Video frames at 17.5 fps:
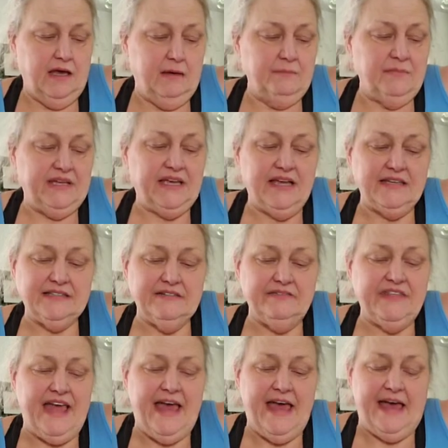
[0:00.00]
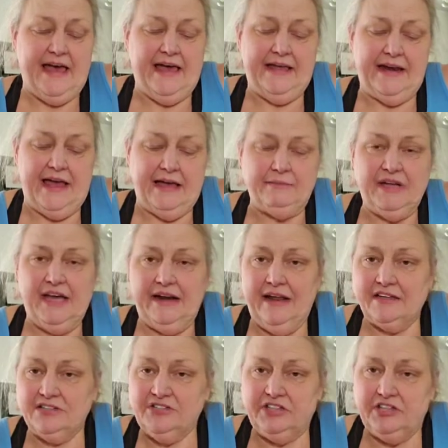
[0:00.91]
Because of that, I'm not
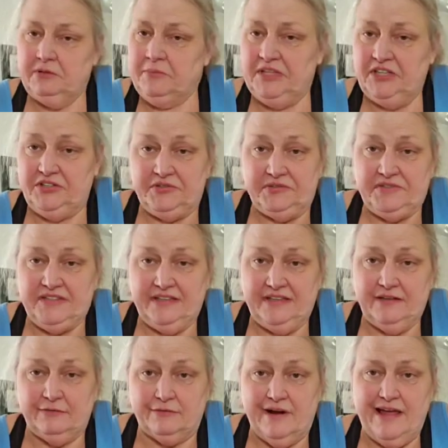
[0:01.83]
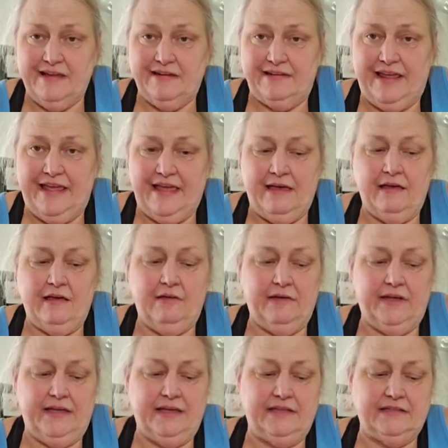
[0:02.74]
actually going to be using it right
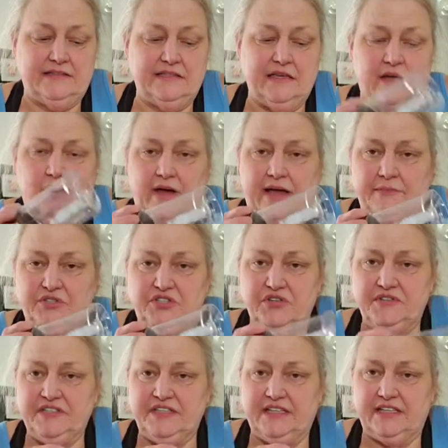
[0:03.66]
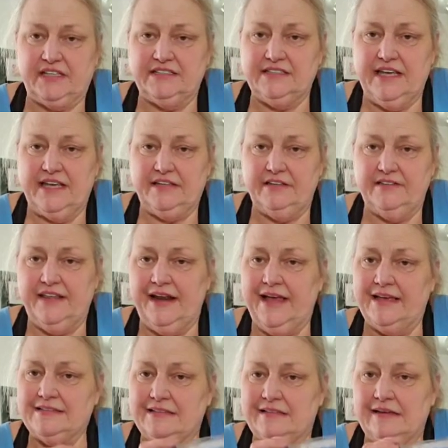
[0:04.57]
now, and so I'm choosing a container that
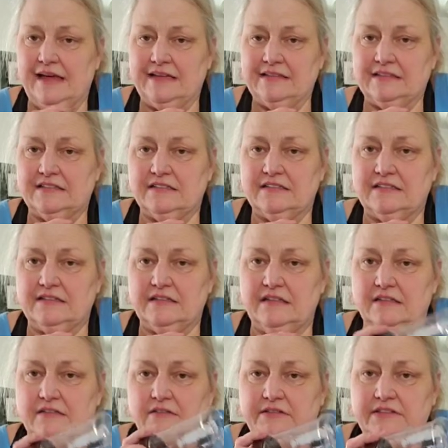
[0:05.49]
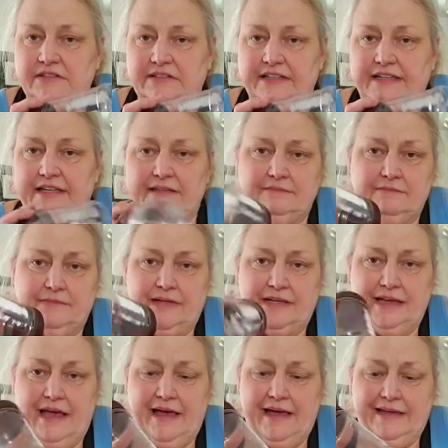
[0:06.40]
has a nice, good sealed lid,
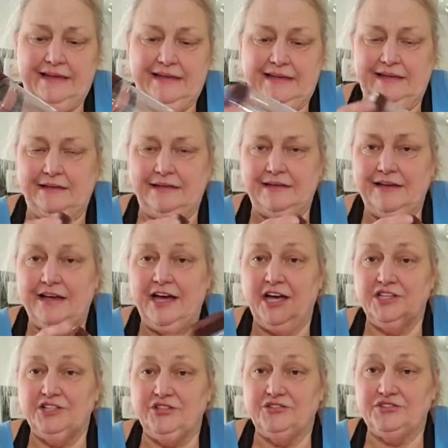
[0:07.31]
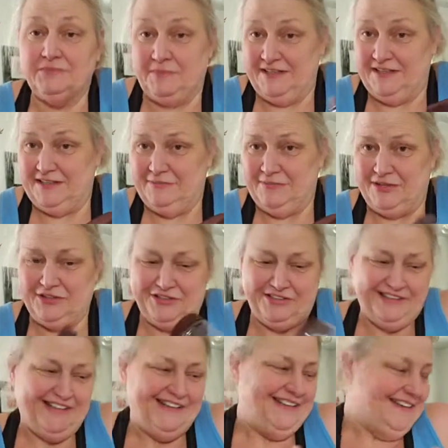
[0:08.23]
i.e. a used peanut butter
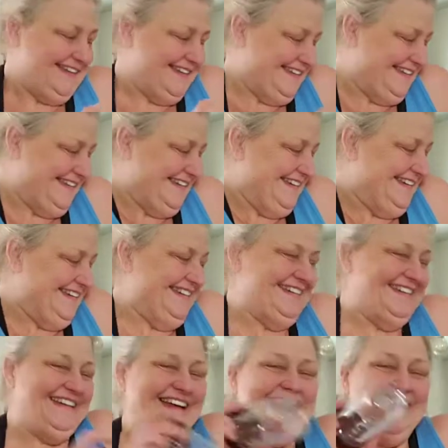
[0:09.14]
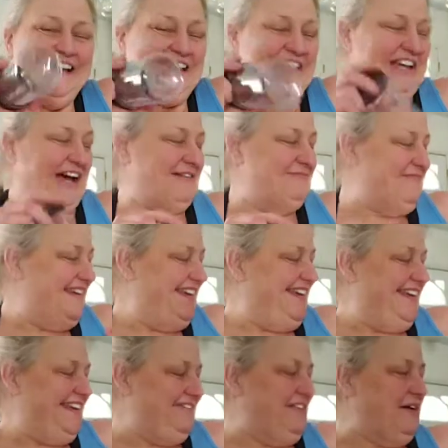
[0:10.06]
cup.
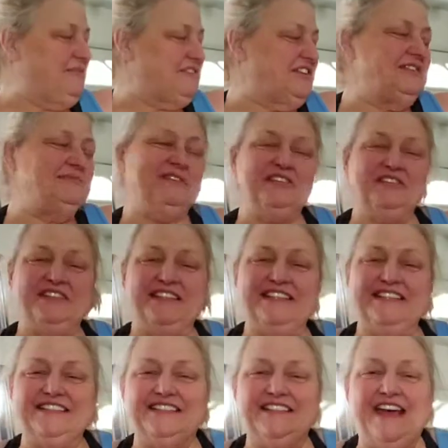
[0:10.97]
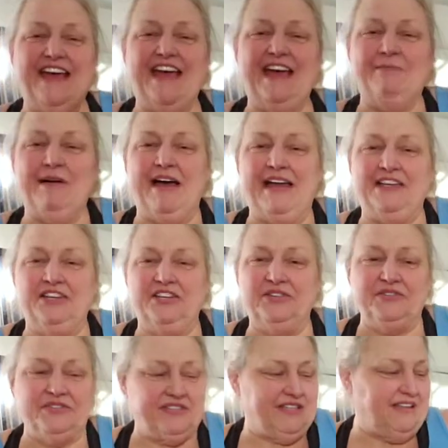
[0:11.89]
If I was going to be using it today, I might
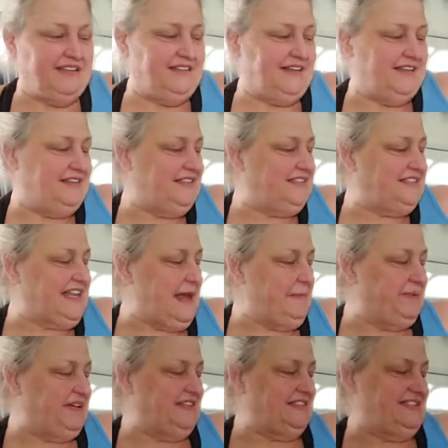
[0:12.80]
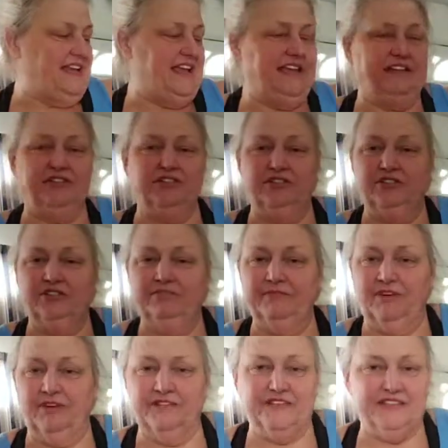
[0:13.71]
use this type of
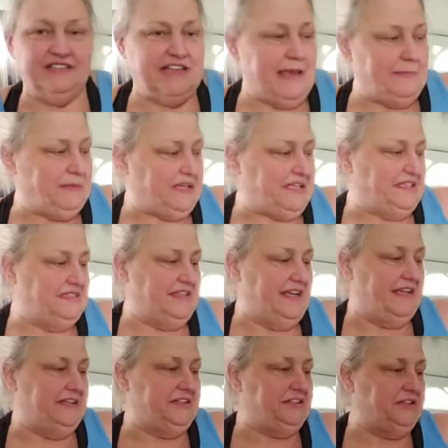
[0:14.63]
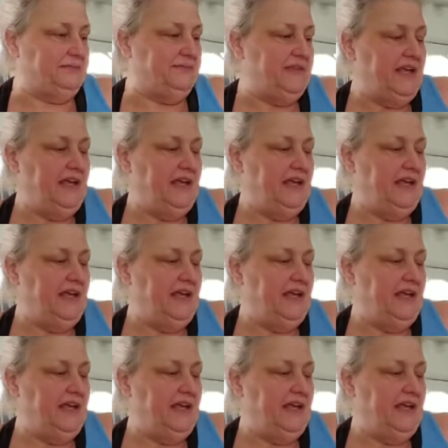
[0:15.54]
container or this type of container.